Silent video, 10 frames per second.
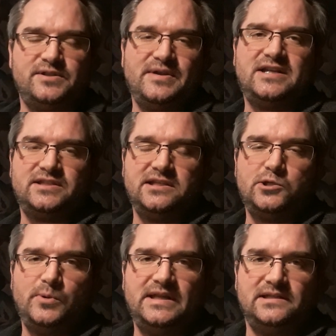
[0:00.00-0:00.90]
They're actually
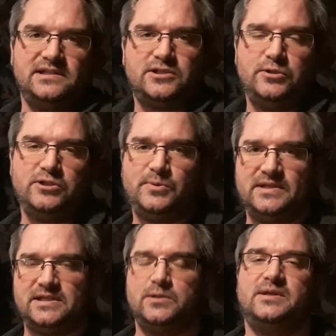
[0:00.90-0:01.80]
twins, two
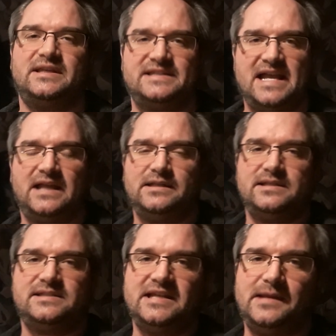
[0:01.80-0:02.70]
twins that look exactly the
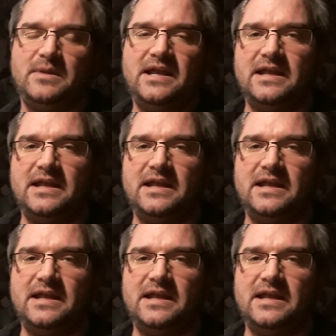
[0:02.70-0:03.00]
same.